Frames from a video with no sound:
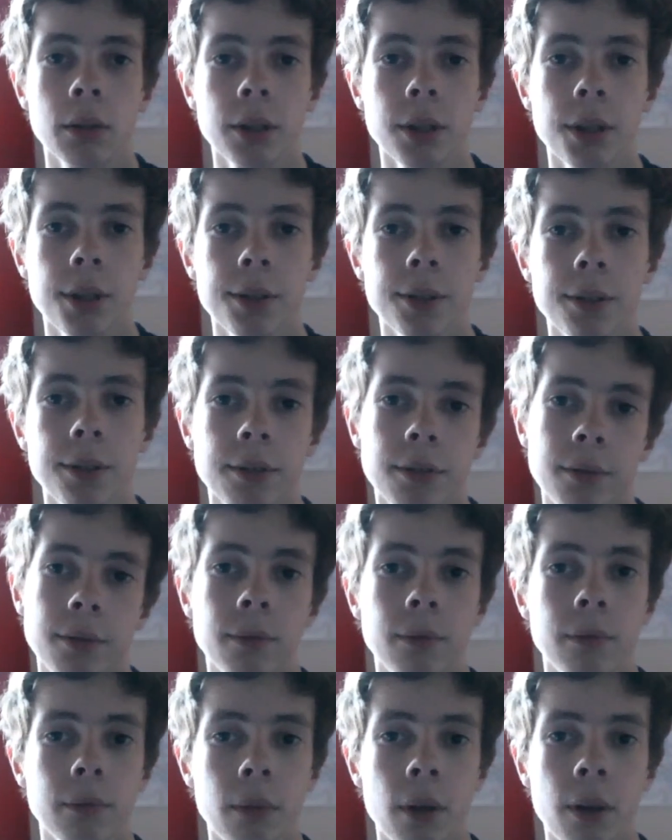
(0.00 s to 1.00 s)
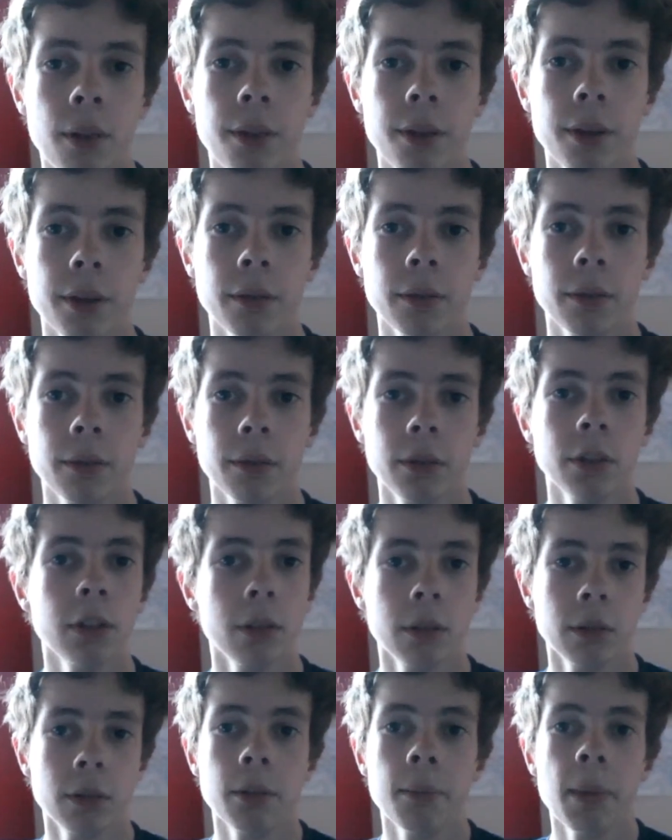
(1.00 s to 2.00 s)
because one thing
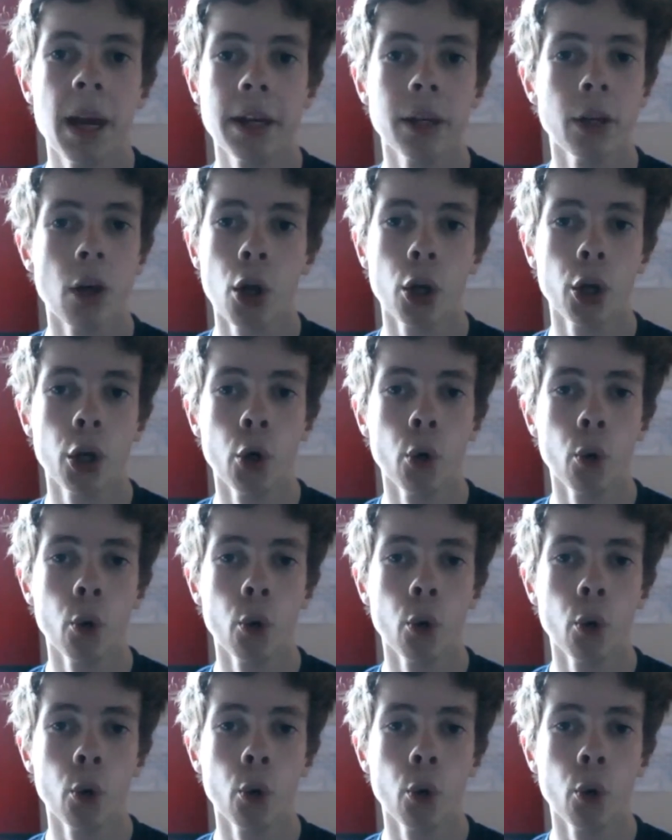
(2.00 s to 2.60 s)
you, you may not